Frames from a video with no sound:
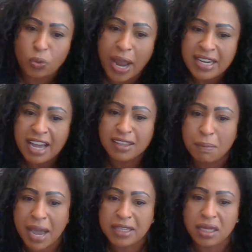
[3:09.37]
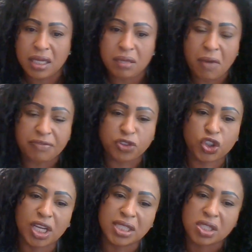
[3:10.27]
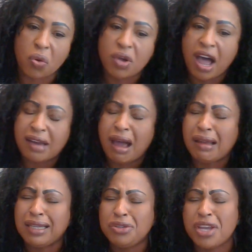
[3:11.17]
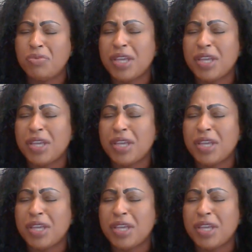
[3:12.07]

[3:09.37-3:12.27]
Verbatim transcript: right now in the mighty name of Jesus, oh God. Hallelujah.